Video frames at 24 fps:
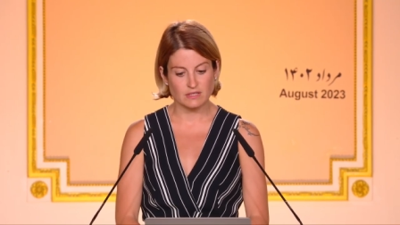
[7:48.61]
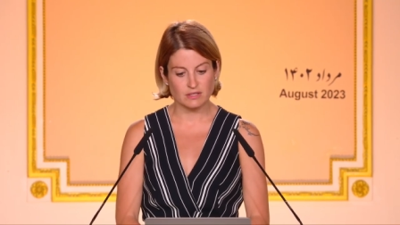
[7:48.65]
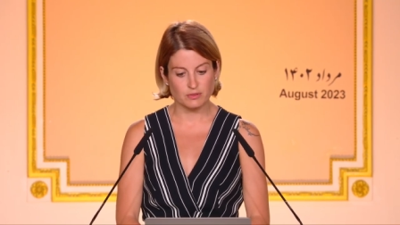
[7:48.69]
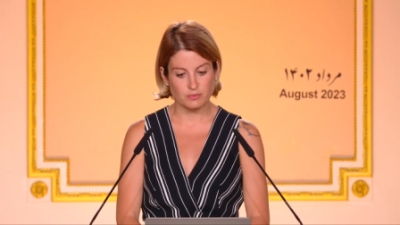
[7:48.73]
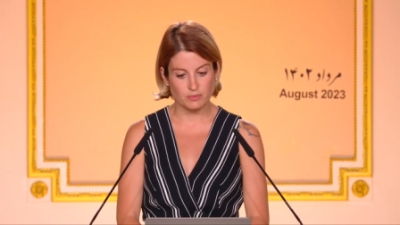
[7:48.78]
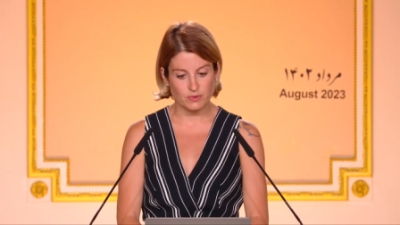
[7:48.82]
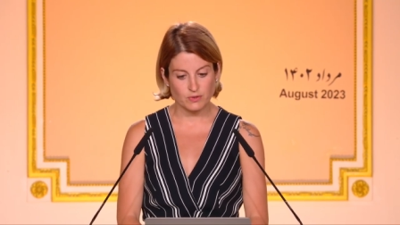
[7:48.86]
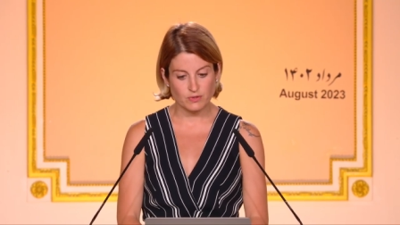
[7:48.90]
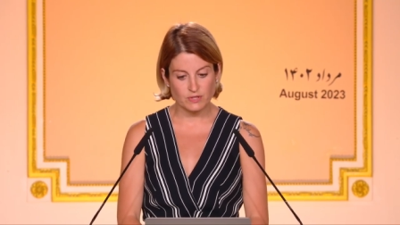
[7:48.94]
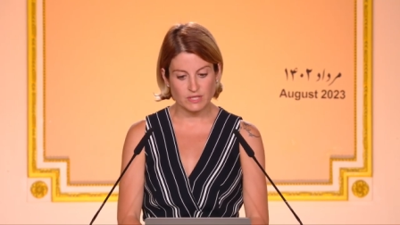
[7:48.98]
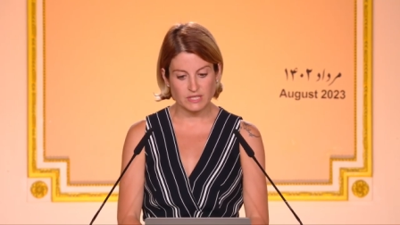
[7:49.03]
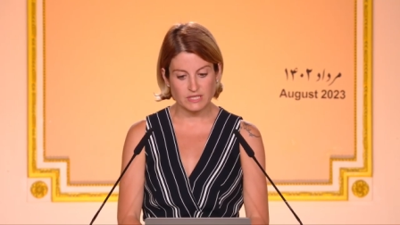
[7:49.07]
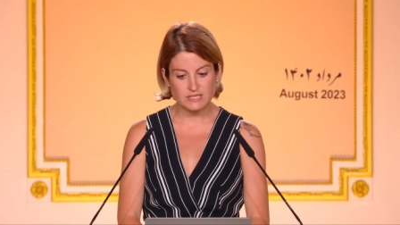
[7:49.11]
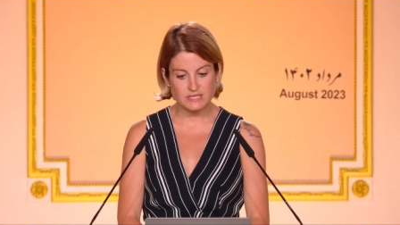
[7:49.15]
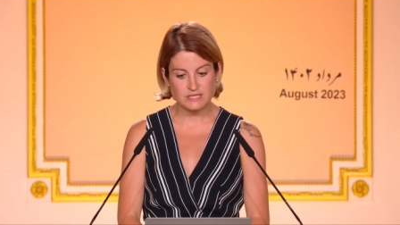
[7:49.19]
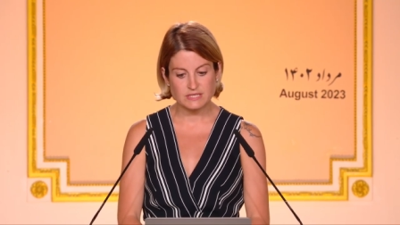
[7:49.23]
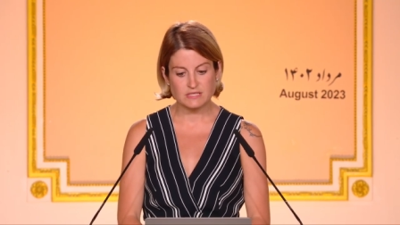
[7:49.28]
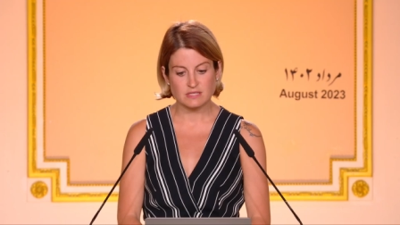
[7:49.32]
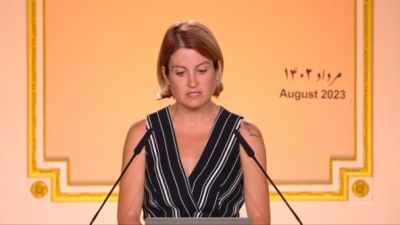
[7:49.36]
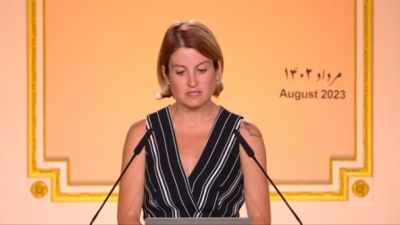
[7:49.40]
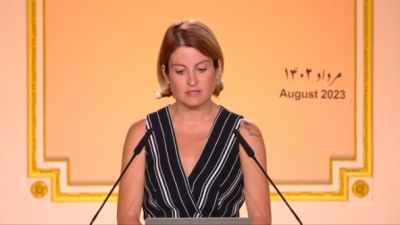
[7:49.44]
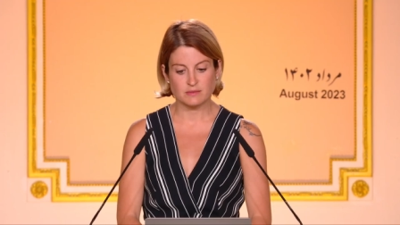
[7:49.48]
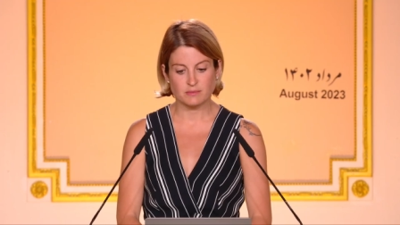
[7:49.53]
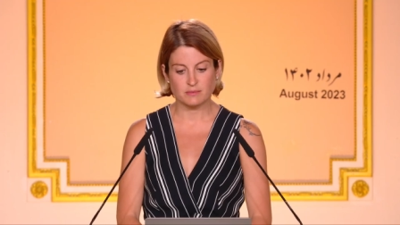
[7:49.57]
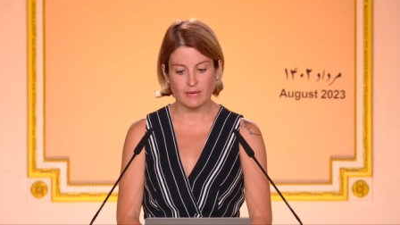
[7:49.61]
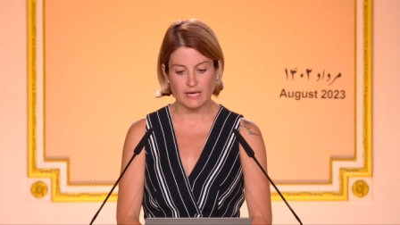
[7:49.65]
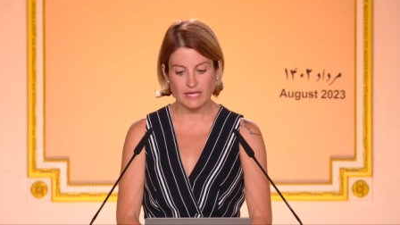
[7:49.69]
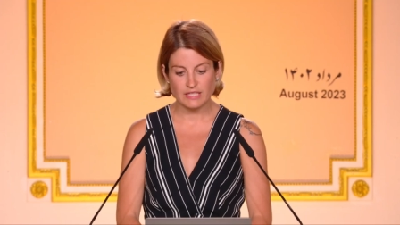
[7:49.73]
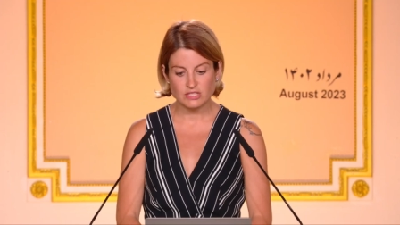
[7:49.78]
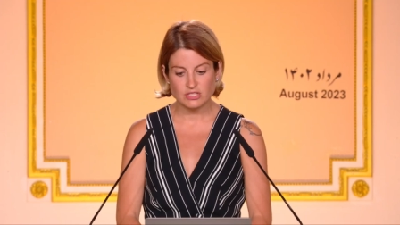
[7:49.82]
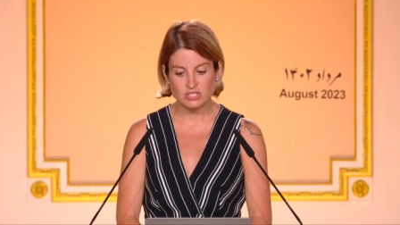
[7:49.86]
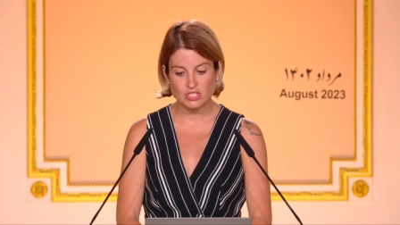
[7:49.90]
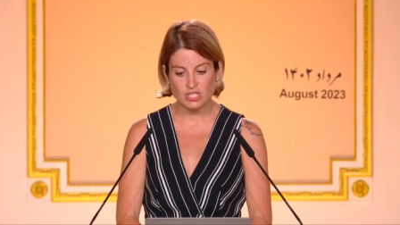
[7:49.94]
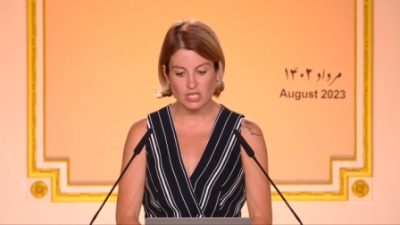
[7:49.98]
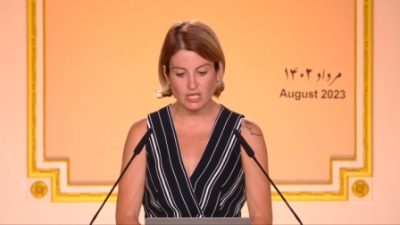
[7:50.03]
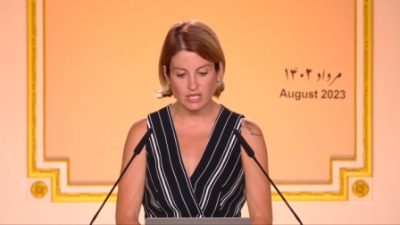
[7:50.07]
communities to
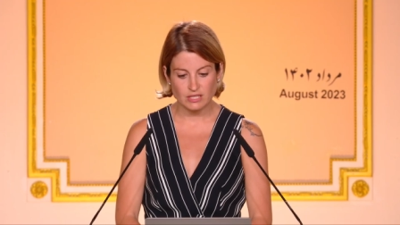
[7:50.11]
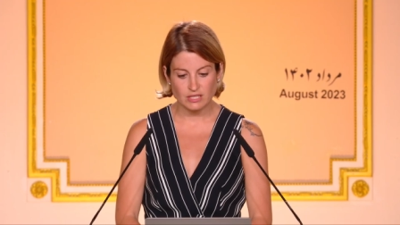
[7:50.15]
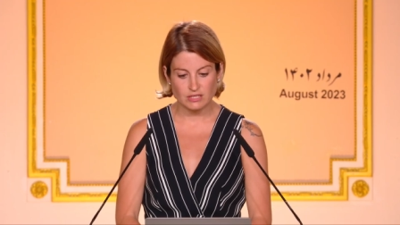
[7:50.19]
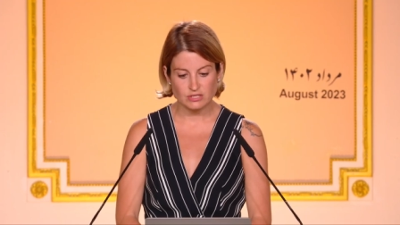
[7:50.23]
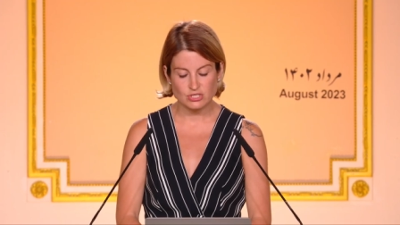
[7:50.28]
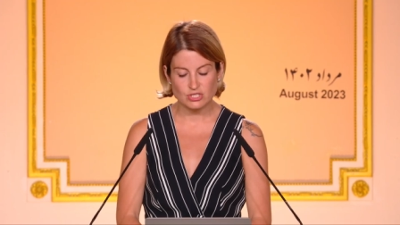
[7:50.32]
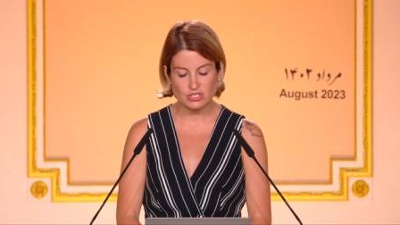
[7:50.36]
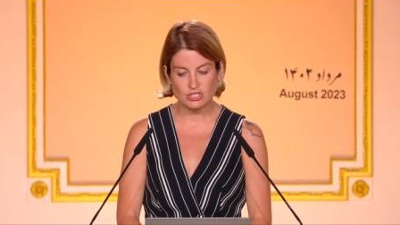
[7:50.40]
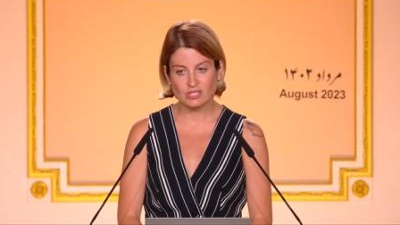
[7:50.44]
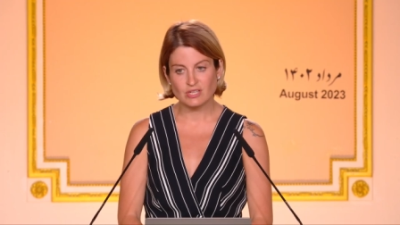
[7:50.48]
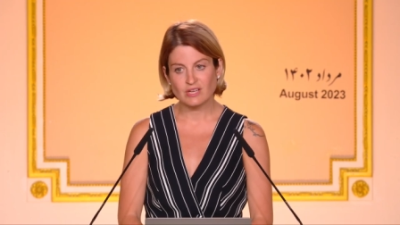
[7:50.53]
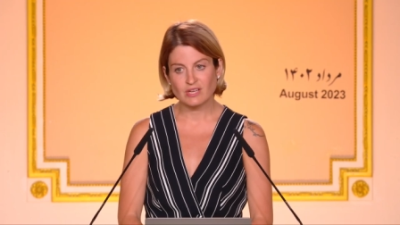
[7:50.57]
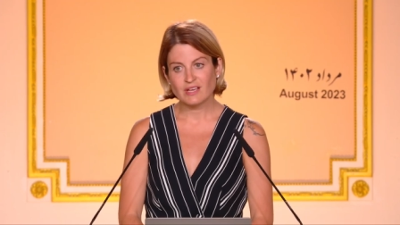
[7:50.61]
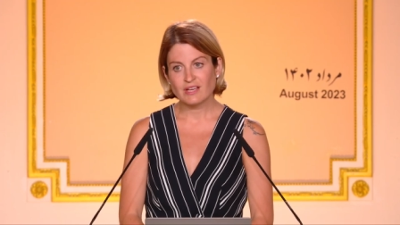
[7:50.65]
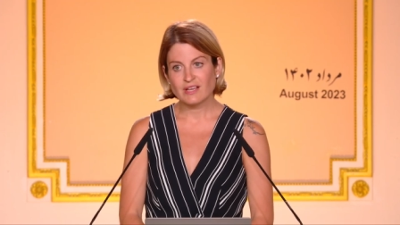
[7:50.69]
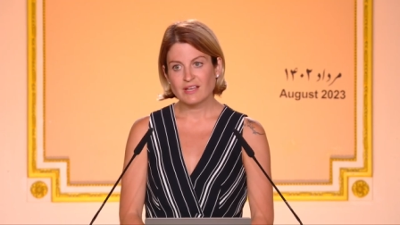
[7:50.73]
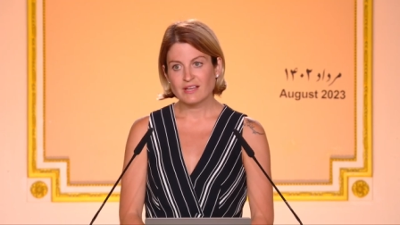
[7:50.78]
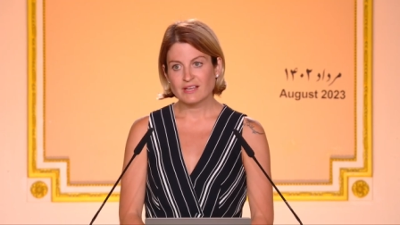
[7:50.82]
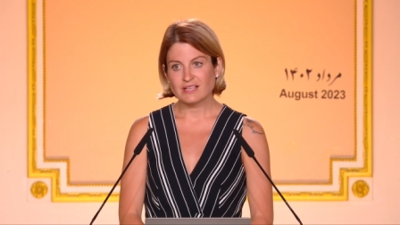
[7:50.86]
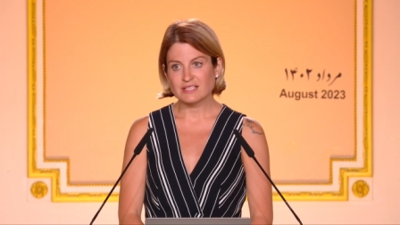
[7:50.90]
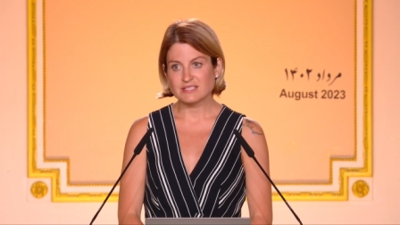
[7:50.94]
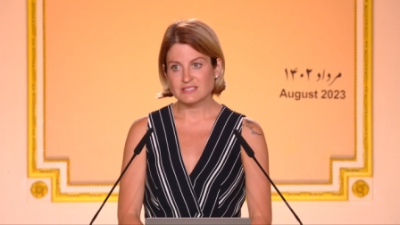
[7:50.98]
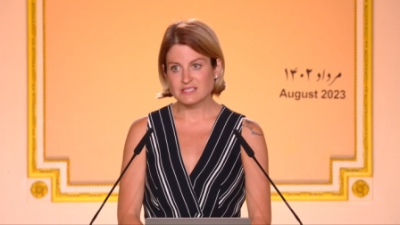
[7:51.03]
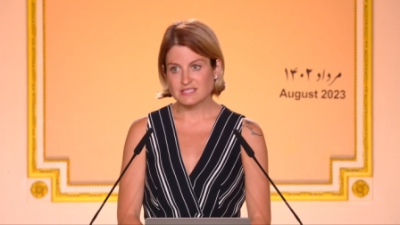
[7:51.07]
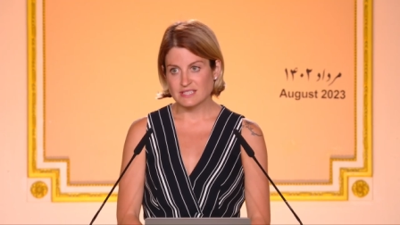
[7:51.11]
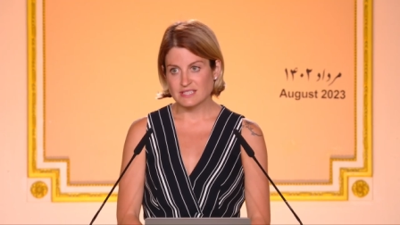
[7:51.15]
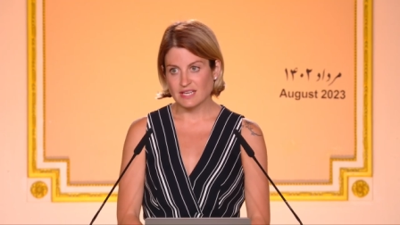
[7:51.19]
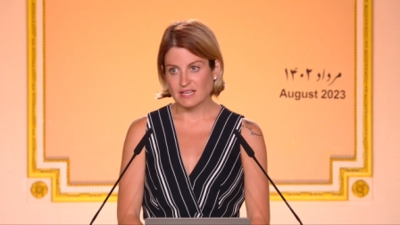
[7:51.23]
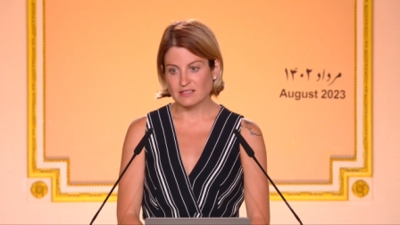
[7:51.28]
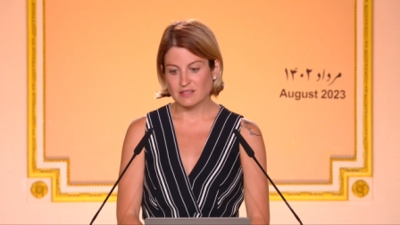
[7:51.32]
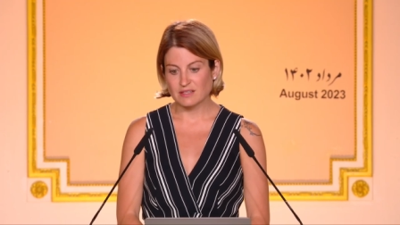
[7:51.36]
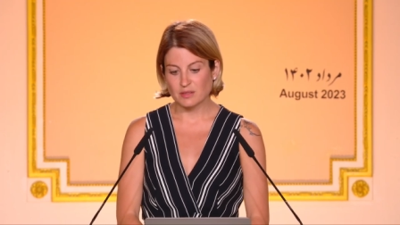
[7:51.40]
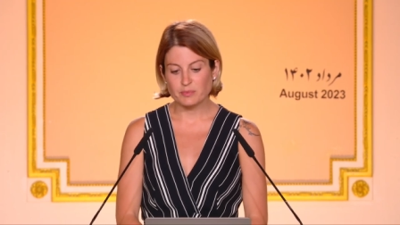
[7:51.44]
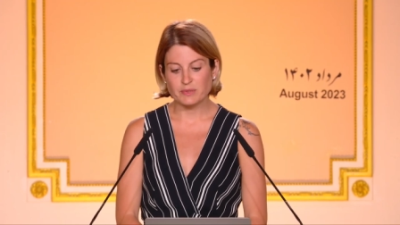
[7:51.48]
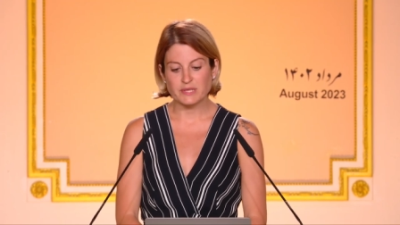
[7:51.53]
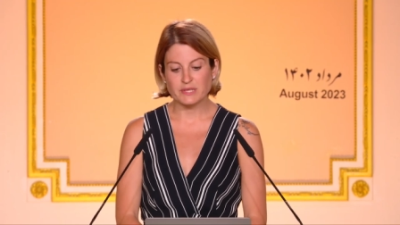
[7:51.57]
demand change and
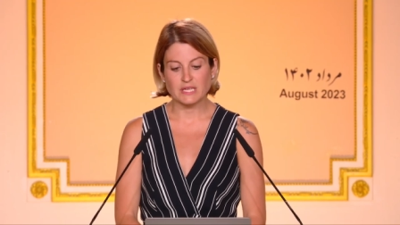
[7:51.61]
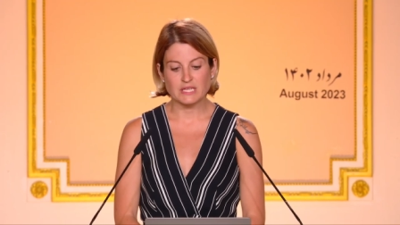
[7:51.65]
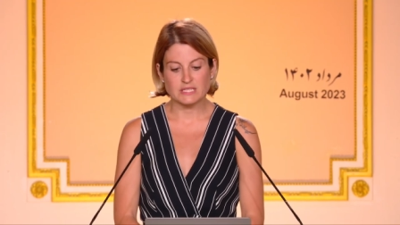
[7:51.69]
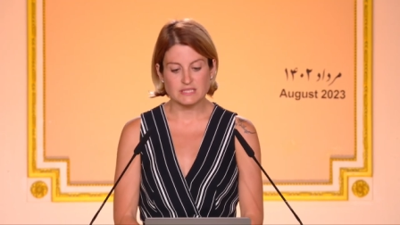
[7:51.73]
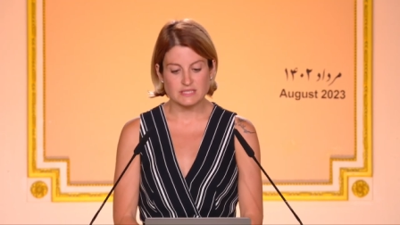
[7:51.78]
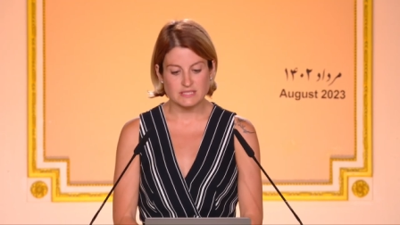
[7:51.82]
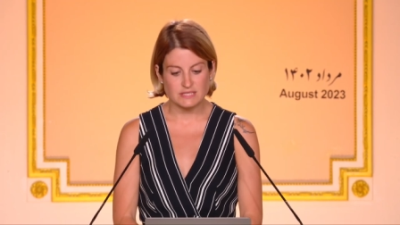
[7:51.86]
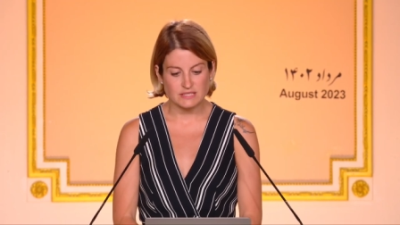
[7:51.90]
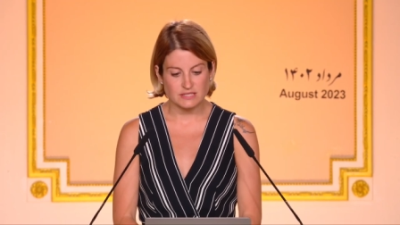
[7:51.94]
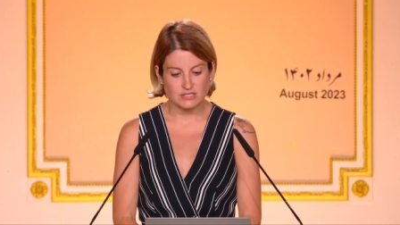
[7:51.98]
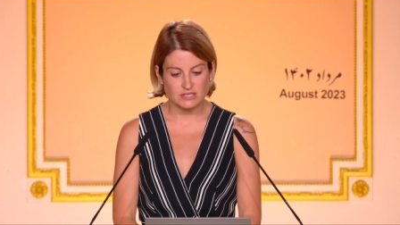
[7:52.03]
stand up against